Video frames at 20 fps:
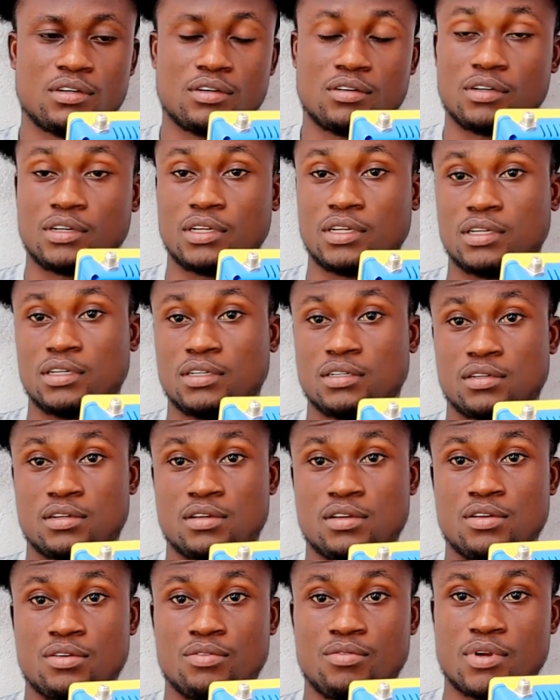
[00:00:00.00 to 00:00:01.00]
Okay,
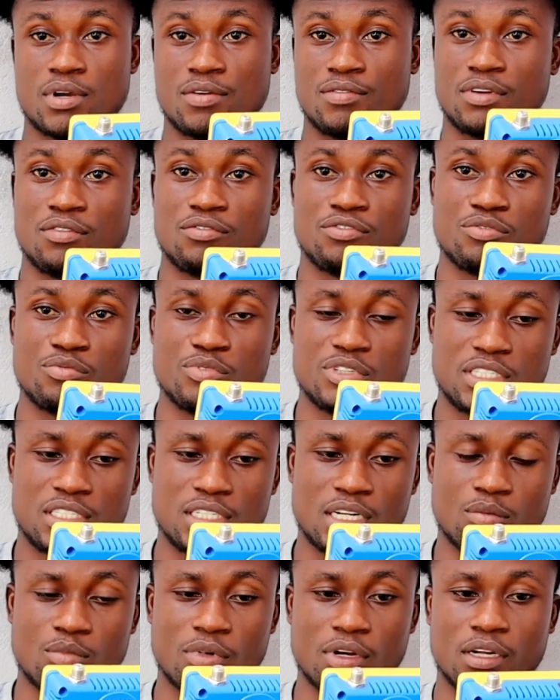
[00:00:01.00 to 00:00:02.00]
we have the
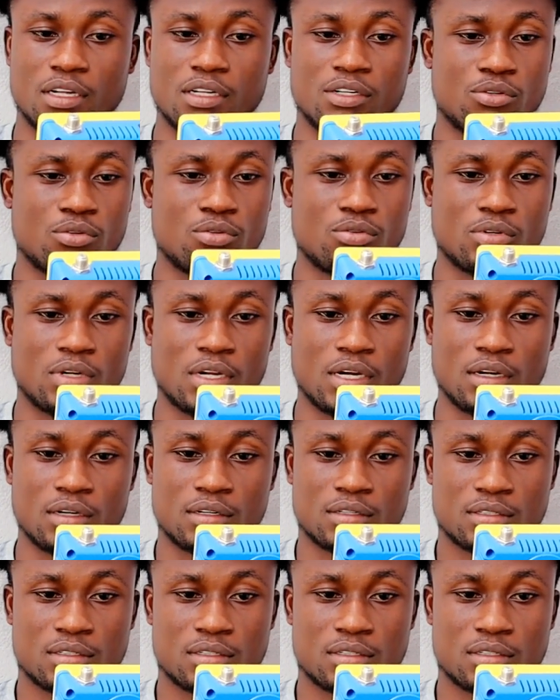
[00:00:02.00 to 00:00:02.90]
information about the decoder